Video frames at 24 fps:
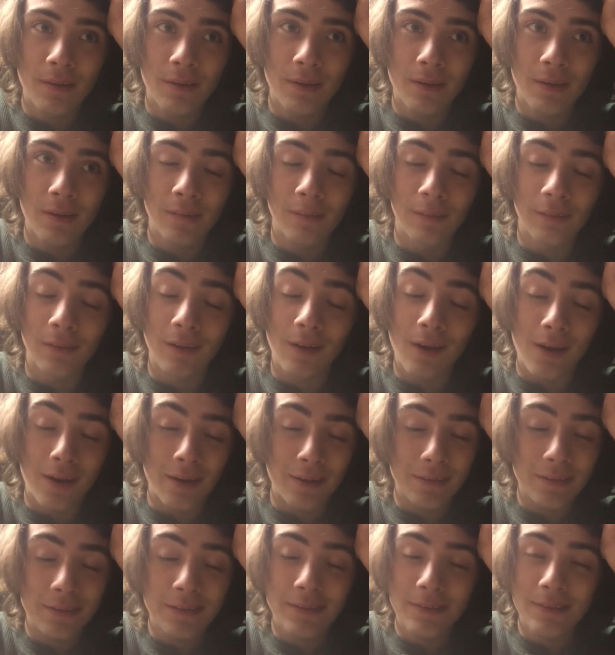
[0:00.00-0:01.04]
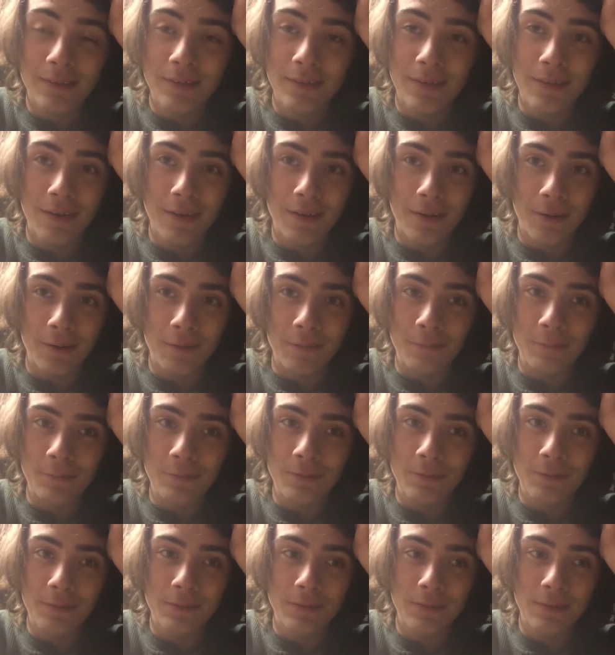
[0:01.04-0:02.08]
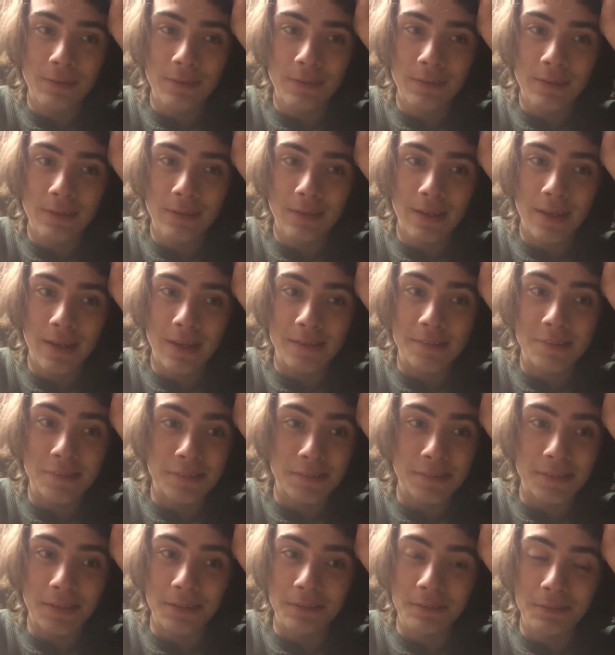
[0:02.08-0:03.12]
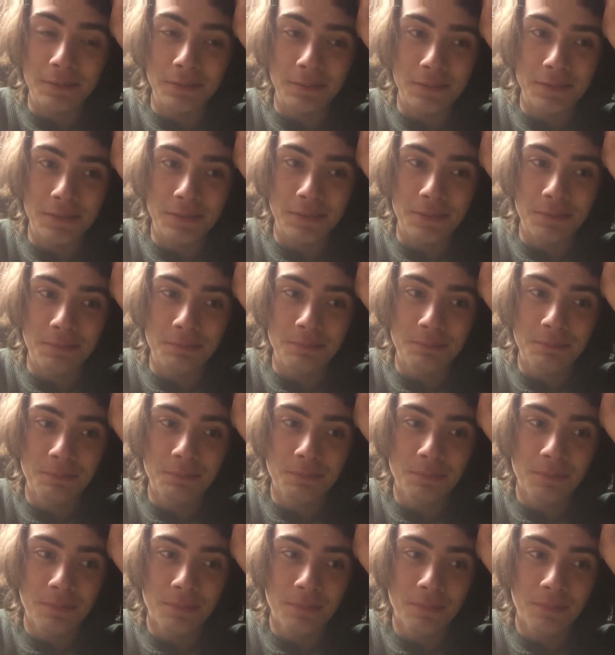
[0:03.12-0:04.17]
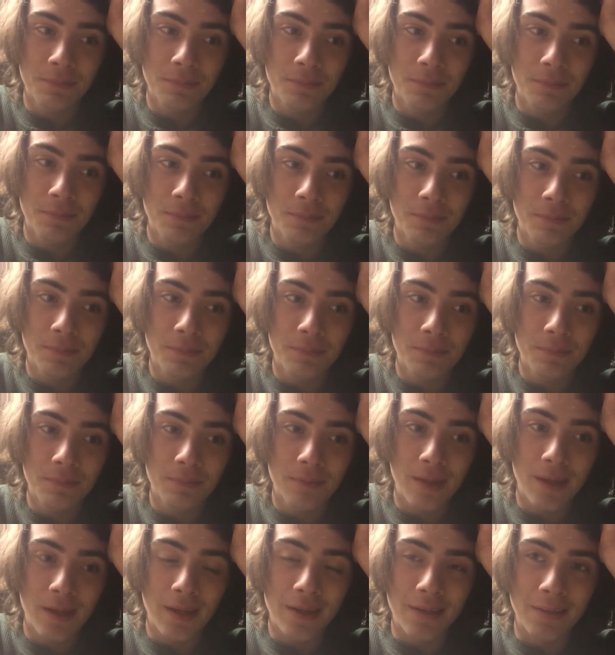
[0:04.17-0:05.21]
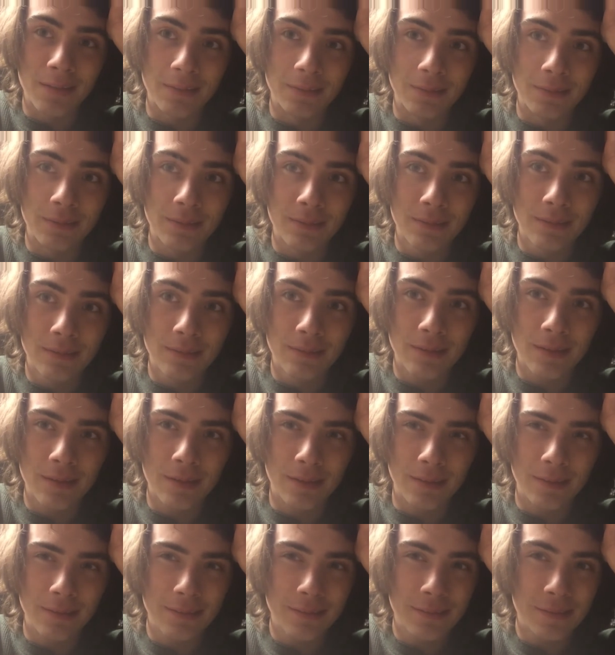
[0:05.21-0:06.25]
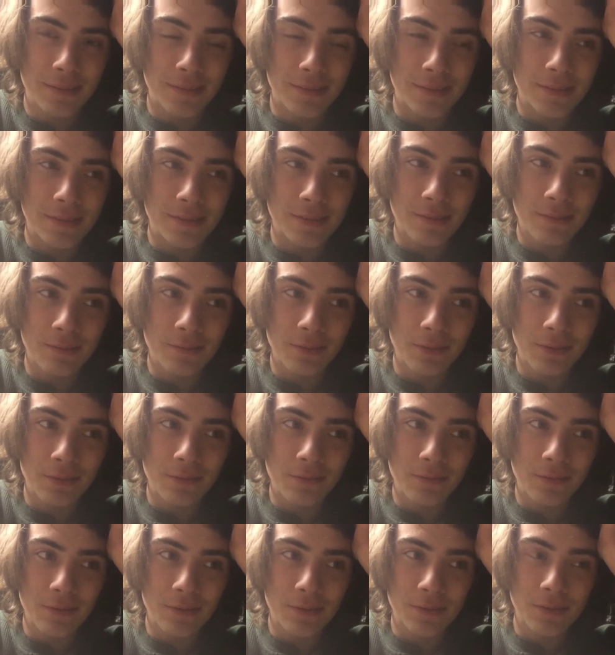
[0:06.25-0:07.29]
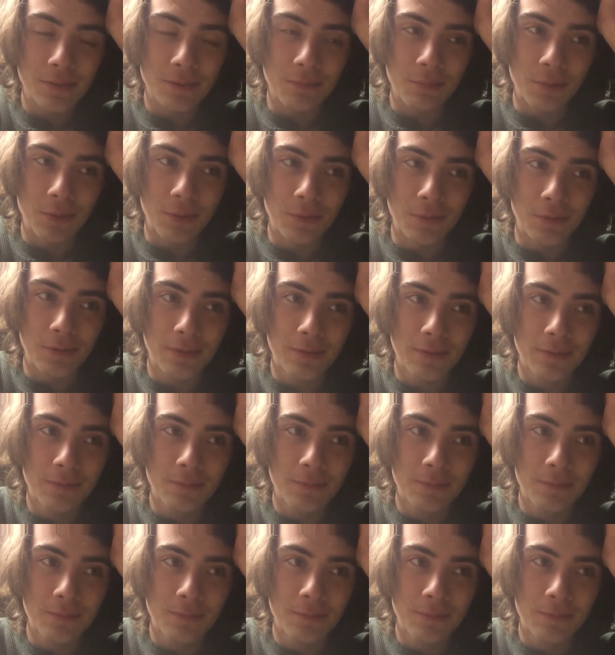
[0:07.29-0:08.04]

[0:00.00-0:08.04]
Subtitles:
a lot of existentialism, and it just really fits the mood,